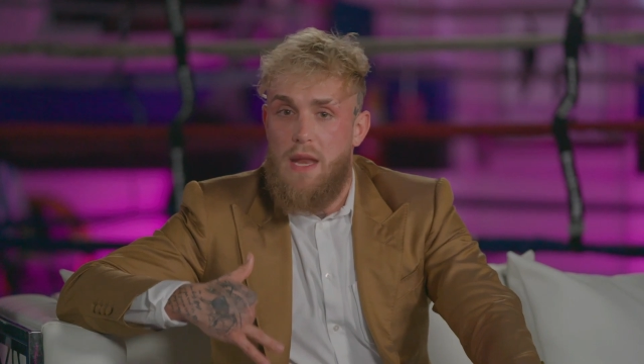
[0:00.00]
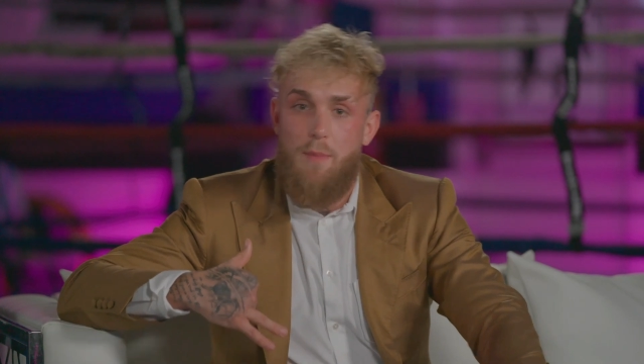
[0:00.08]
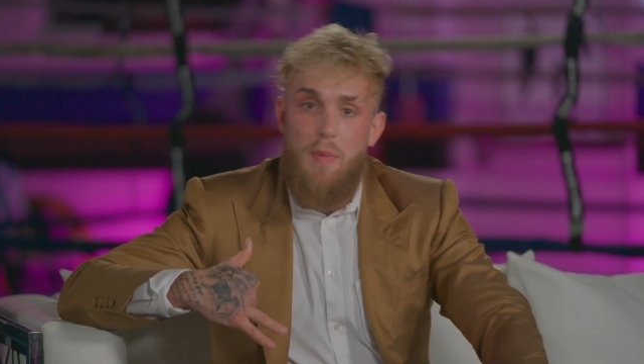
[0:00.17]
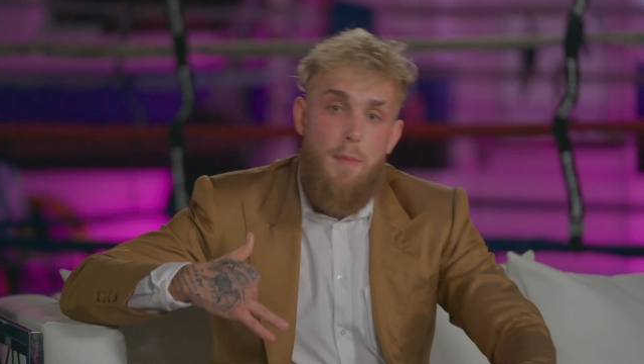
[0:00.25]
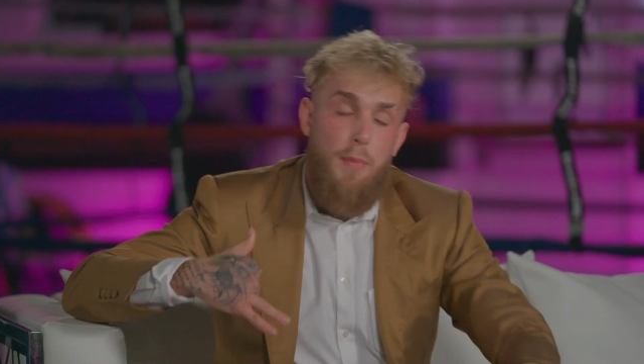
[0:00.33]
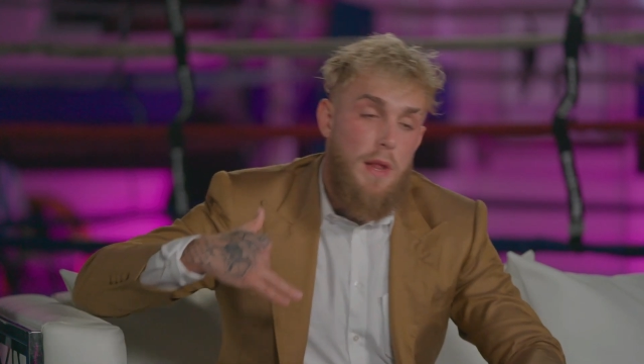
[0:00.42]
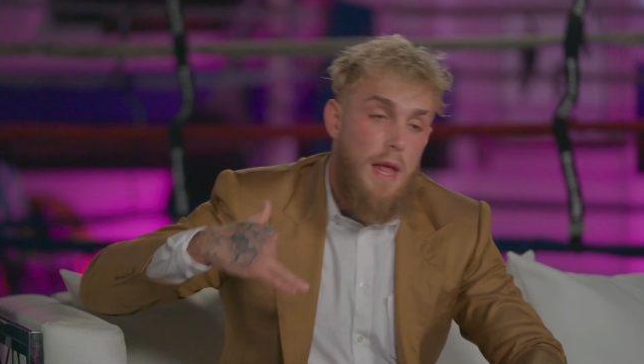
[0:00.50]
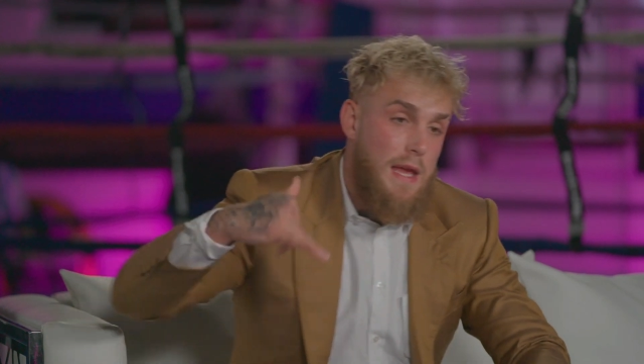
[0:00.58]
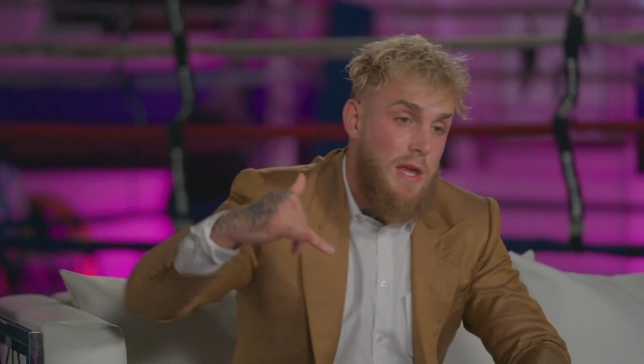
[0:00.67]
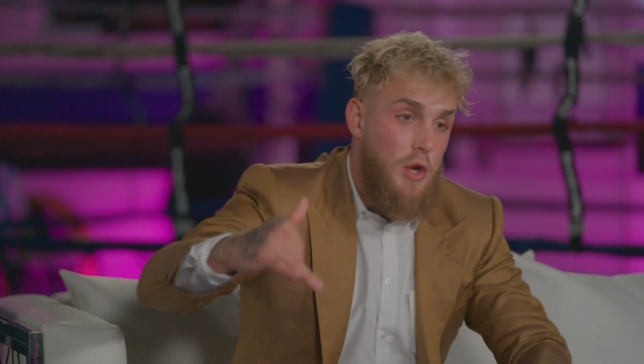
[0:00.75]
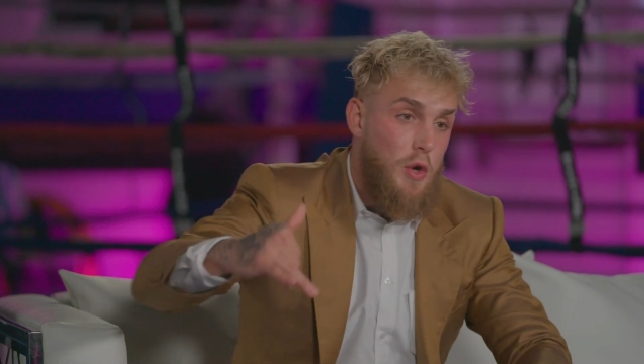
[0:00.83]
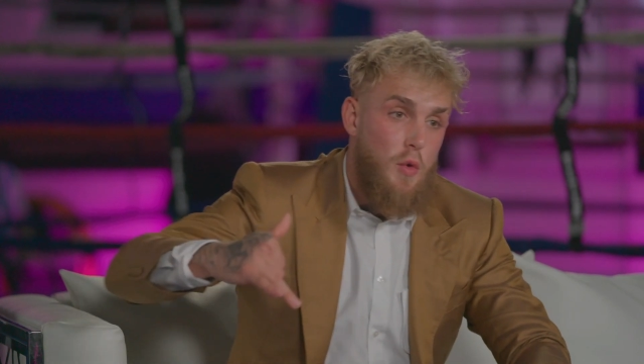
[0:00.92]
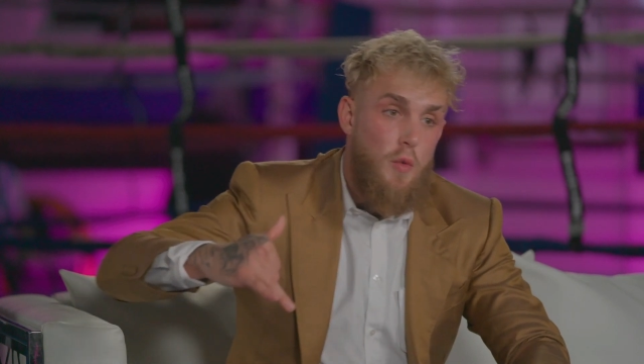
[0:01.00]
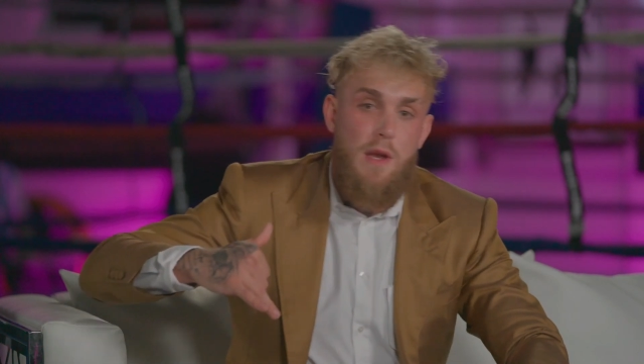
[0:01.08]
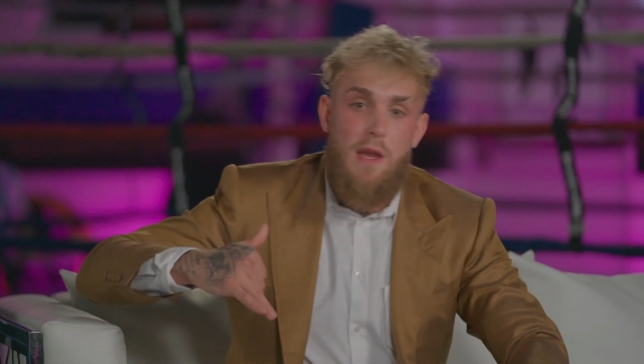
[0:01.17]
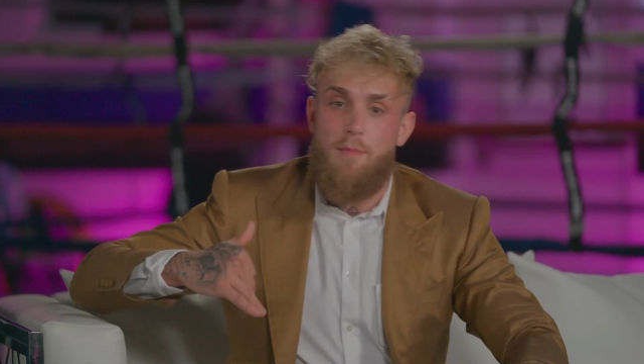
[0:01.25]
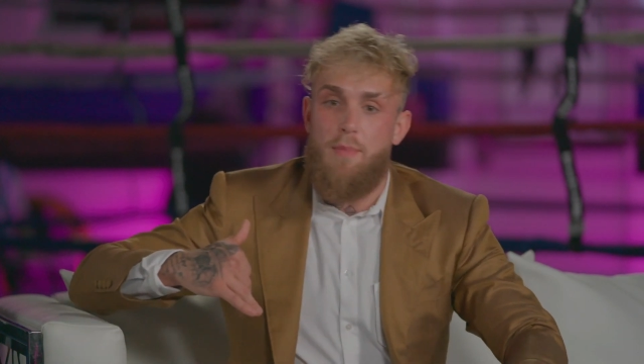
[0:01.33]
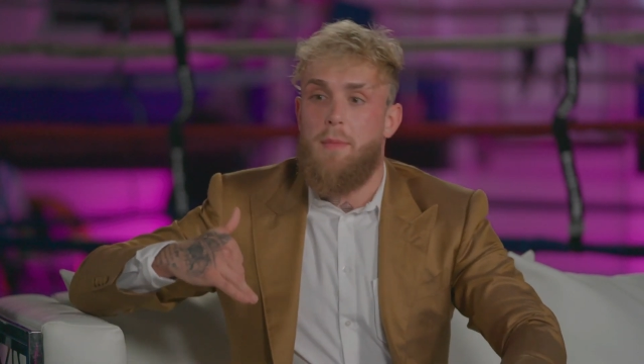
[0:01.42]
need people like you. We
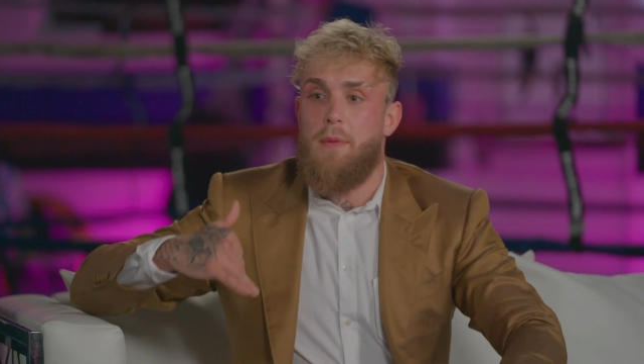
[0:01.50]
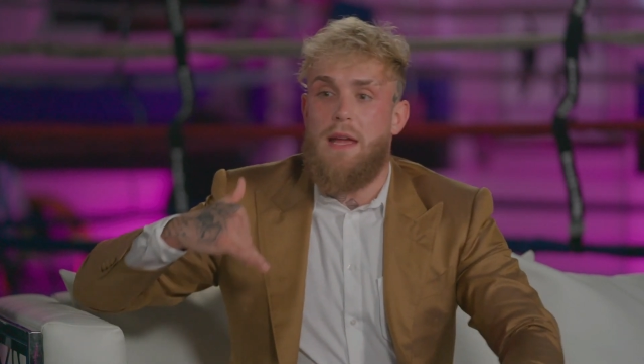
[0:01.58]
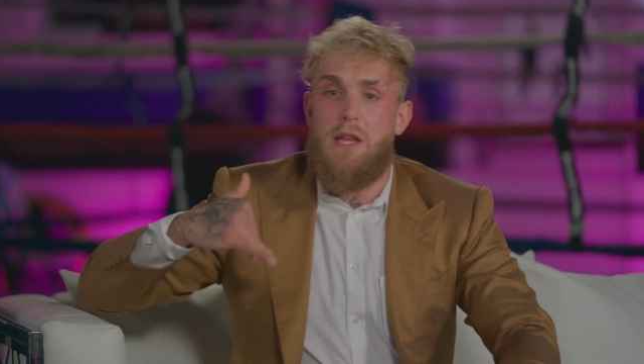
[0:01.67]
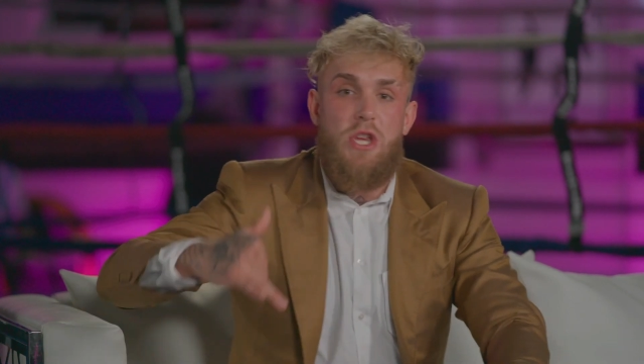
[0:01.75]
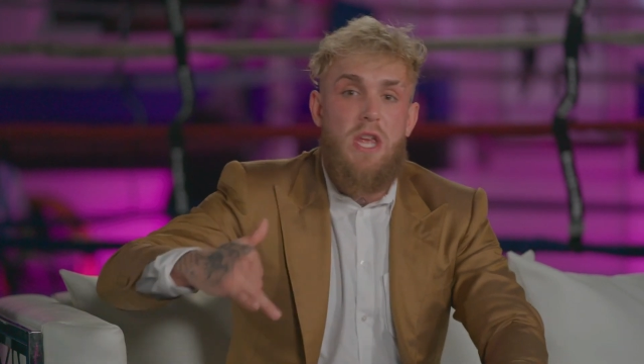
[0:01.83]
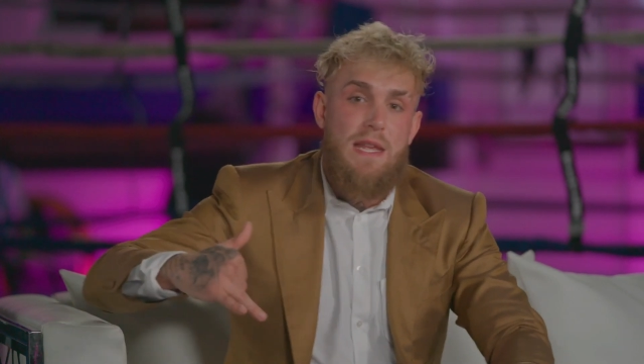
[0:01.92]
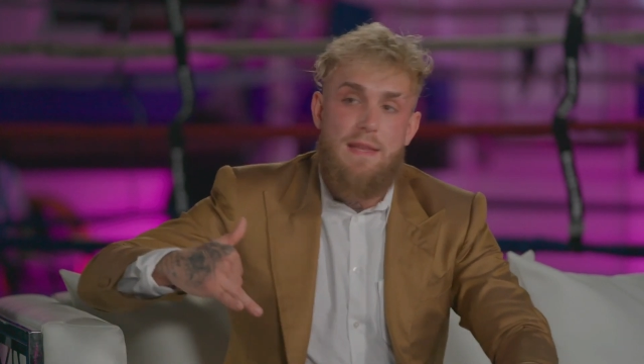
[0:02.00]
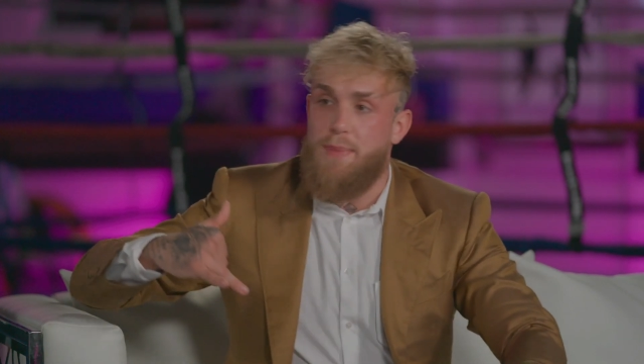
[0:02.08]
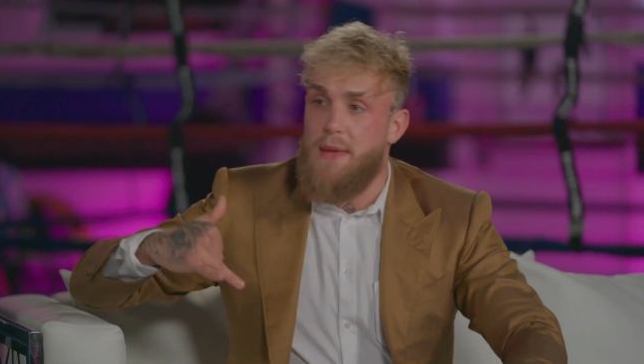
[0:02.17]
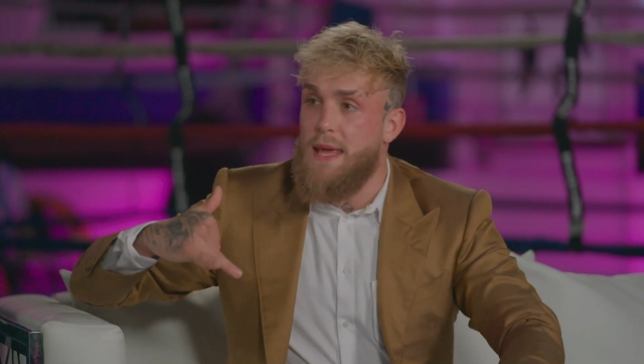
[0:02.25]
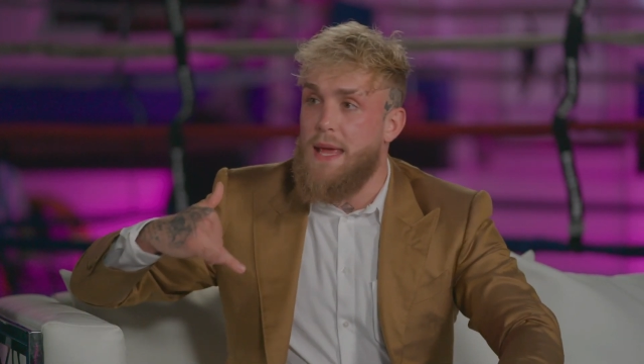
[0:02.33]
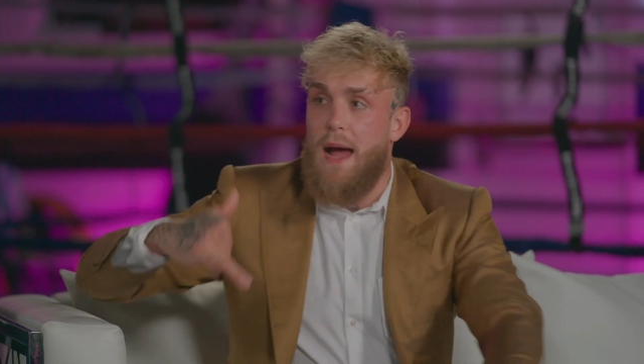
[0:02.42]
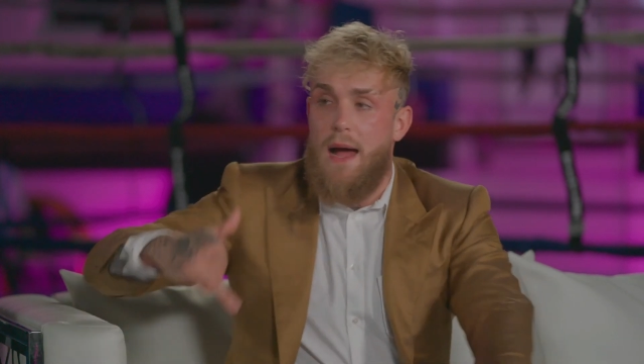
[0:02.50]
need people like GSP.